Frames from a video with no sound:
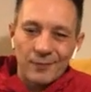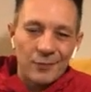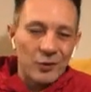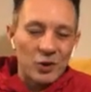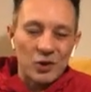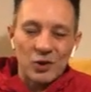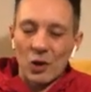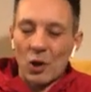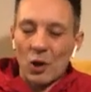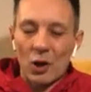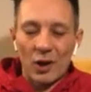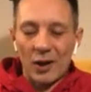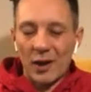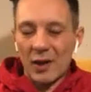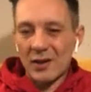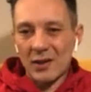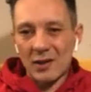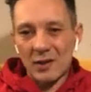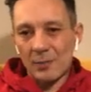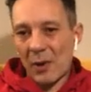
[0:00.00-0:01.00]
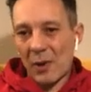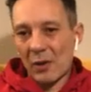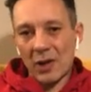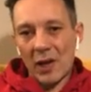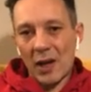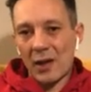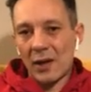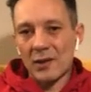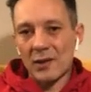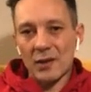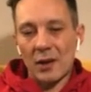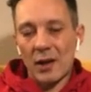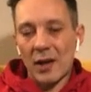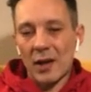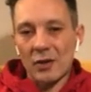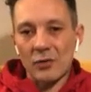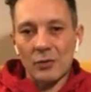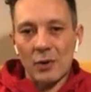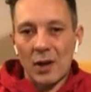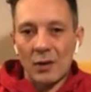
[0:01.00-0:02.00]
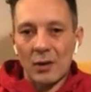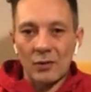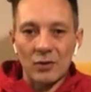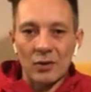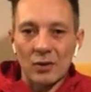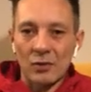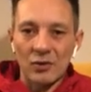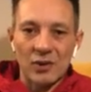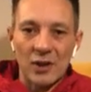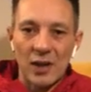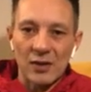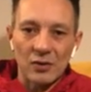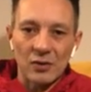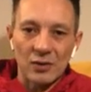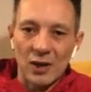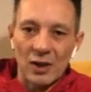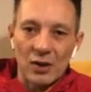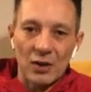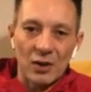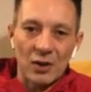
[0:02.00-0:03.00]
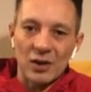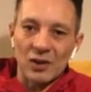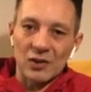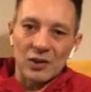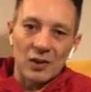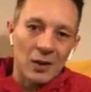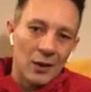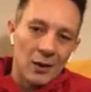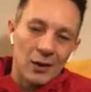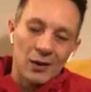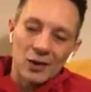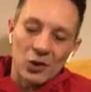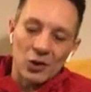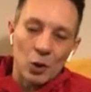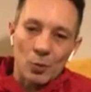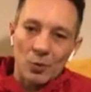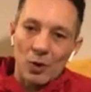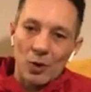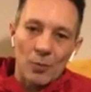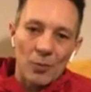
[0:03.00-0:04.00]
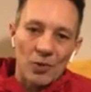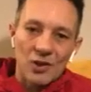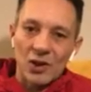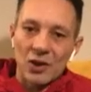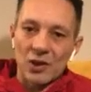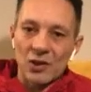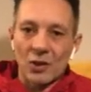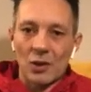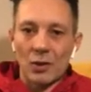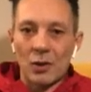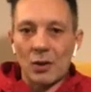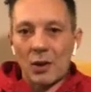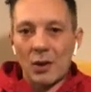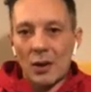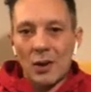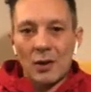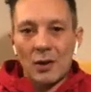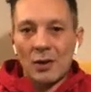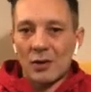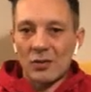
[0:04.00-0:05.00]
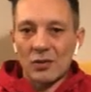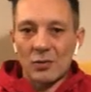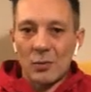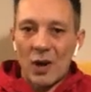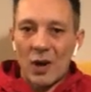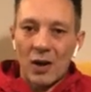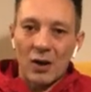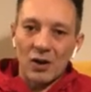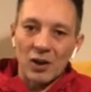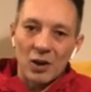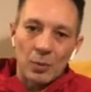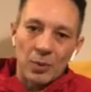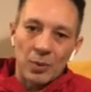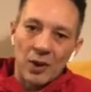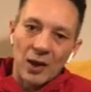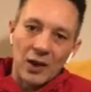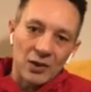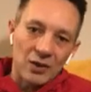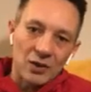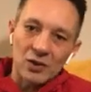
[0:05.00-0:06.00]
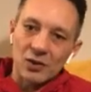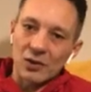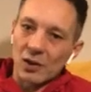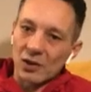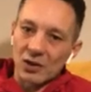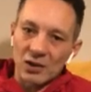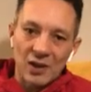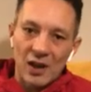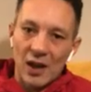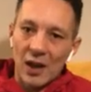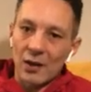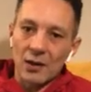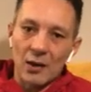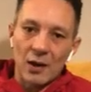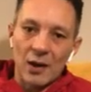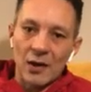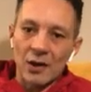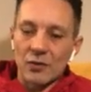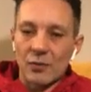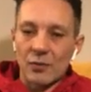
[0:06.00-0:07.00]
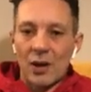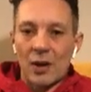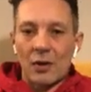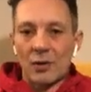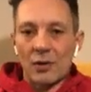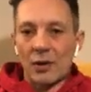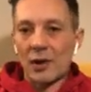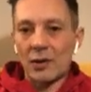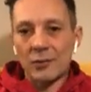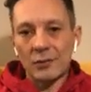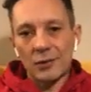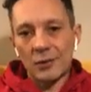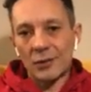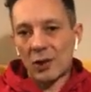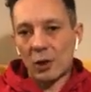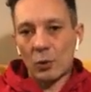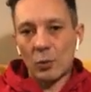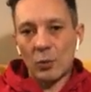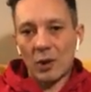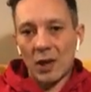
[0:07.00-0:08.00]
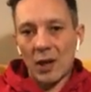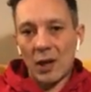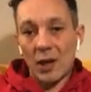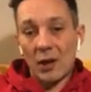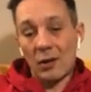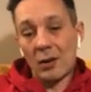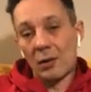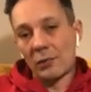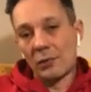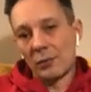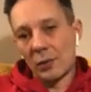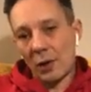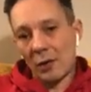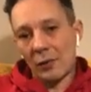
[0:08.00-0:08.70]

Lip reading: just all it is about getting into the next round. You know, Stel will tell you it's cup competition. It doesn't matter how you play, just get in the next round and see who we get. And then